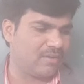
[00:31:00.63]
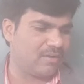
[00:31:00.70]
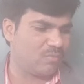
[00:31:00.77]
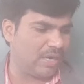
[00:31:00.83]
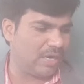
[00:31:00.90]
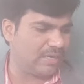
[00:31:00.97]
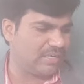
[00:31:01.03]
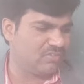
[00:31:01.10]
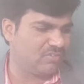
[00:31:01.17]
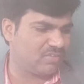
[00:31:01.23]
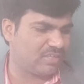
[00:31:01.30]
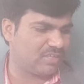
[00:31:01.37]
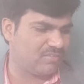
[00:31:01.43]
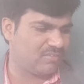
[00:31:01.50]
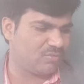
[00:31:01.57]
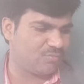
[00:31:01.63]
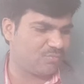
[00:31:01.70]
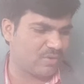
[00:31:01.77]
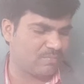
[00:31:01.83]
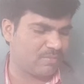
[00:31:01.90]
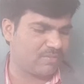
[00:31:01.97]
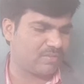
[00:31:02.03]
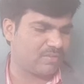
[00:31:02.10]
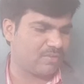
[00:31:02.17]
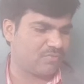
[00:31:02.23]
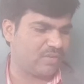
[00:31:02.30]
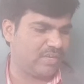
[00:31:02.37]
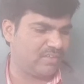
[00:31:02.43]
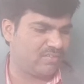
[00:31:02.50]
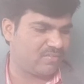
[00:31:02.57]
what distance from the
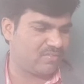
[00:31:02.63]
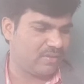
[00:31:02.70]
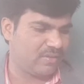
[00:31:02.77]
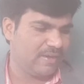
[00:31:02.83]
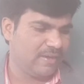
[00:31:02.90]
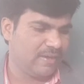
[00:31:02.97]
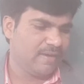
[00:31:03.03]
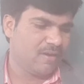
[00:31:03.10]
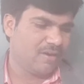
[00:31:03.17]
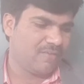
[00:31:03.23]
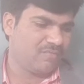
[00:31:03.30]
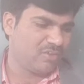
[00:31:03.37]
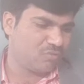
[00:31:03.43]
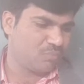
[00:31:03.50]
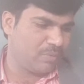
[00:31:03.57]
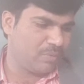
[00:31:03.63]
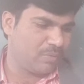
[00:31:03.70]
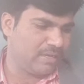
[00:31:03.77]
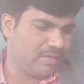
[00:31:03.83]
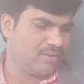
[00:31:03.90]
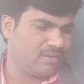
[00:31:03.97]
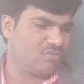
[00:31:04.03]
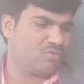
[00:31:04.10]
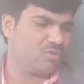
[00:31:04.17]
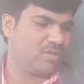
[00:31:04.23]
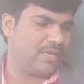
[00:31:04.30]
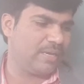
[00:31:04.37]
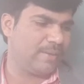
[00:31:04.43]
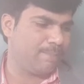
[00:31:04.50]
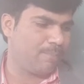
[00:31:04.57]
surface of the sphere should
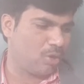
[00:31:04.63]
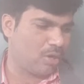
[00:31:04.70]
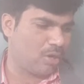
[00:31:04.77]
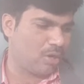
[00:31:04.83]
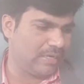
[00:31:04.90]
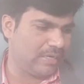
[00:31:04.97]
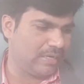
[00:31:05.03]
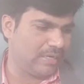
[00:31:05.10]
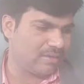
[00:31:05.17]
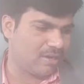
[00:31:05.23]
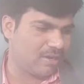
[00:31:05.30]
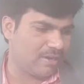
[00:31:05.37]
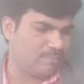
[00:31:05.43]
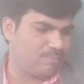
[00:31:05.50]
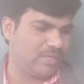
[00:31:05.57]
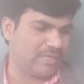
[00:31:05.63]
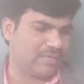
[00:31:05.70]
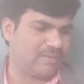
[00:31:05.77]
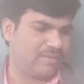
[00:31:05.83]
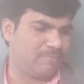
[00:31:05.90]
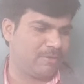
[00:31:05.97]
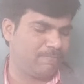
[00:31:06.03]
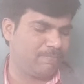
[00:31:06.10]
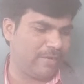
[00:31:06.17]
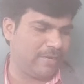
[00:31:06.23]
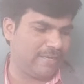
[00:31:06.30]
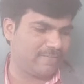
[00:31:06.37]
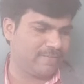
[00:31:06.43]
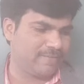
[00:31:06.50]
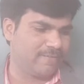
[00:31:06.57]
a point object be
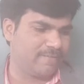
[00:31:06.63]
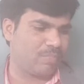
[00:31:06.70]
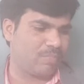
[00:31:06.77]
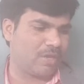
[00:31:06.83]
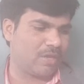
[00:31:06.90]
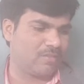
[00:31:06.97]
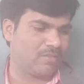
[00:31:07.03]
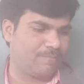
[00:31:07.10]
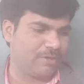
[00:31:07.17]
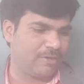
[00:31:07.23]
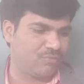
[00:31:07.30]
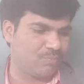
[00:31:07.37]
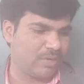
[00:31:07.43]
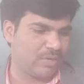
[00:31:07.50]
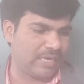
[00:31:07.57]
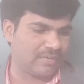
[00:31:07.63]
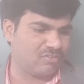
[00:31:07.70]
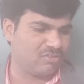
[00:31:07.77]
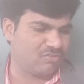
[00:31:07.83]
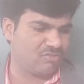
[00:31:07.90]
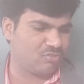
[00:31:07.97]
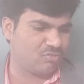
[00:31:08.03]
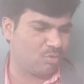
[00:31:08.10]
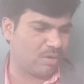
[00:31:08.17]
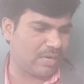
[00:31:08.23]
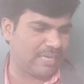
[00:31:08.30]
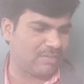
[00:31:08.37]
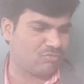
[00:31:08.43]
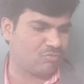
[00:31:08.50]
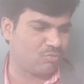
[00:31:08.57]
placed on the principal axis so
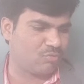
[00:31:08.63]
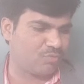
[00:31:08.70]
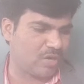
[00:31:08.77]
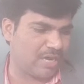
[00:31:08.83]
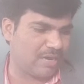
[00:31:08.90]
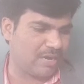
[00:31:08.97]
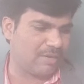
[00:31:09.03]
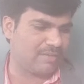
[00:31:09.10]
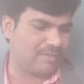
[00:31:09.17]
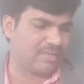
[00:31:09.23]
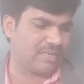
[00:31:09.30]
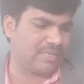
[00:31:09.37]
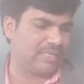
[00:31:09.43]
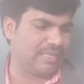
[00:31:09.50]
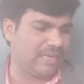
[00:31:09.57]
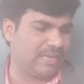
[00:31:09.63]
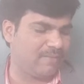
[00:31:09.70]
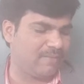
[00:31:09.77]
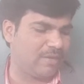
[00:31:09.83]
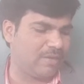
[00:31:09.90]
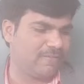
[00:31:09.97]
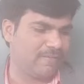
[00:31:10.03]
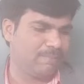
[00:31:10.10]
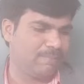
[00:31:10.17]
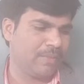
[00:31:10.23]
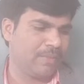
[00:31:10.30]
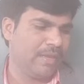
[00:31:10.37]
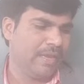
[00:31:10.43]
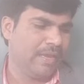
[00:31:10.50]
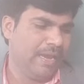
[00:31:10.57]
as to form as a real image
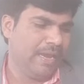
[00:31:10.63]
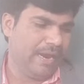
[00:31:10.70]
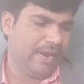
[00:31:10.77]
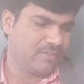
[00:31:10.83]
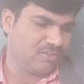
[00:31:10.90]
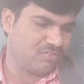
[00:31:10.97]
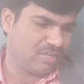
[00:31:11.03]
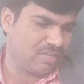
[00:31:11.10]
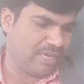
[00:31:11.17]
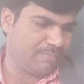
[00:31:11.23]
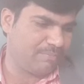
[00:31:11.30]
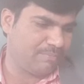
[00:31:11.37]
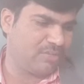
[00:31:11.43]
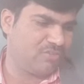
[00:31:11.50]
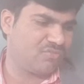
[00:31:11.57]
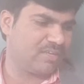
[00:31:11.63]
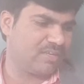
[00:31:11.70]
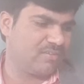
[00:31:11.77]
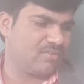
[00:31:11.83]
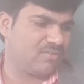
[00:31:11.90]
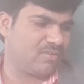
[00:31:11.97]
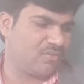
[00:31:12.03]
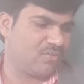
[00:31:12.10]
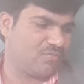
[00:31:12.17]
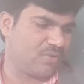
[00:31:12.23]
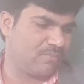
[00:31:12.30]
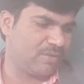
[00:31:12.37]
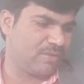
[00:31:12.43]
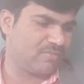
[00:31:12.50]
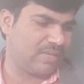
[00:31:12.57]
at the same distance
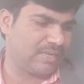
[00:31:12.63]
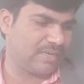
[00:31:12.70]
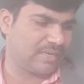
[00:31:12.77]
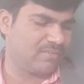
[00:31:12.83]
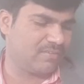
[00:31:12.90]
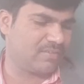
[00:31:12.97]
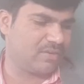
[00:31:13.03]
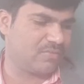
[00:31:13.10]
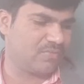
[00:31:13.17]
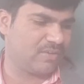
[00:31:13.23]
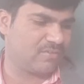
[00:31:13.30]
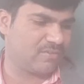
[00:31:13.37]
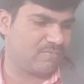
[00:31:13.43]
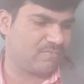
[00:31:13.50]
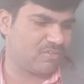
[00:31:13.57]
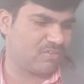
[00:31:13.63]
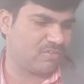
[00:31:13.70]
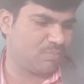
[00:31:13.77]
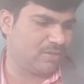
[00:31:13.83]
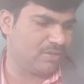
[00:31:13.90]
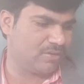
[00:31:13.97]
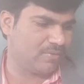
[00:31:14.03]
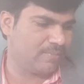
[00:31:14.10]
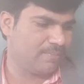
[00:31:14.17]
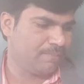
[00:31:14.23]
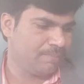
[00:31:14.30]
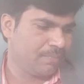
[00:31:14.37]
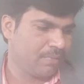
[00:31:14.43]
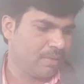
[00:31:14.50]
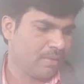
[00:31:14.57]
from the second surface of the sphere?
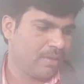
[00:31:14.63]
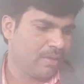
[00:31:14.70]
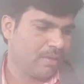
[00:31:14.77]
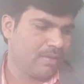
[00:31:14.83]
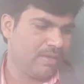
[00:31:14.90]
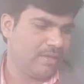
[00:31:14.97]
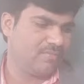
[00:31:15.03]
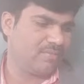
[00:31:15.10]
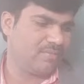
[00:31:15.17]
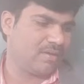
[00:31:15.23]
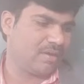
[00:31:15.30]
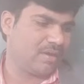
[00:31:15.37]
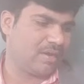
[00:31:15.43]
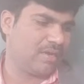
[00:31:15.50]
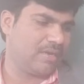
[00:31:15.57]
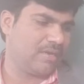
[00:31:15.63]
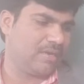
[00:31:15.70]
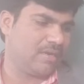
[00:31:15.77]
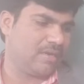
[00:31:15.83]
Yes, and